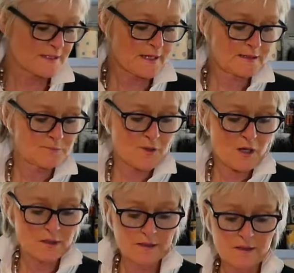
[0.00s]
I'll add the
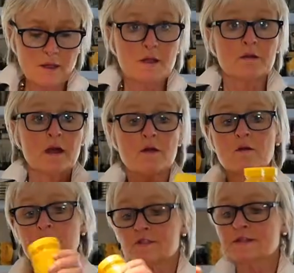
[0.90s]
broccoli. Now
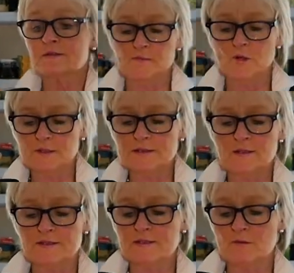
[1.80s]
I've just pulled
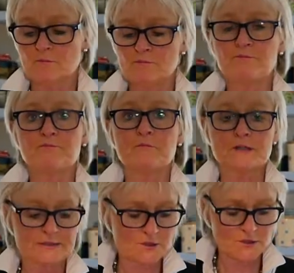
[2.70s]
out some
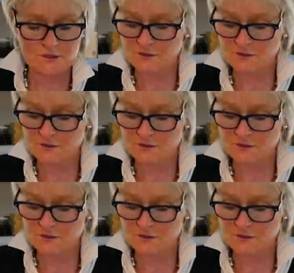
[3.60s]
mustard,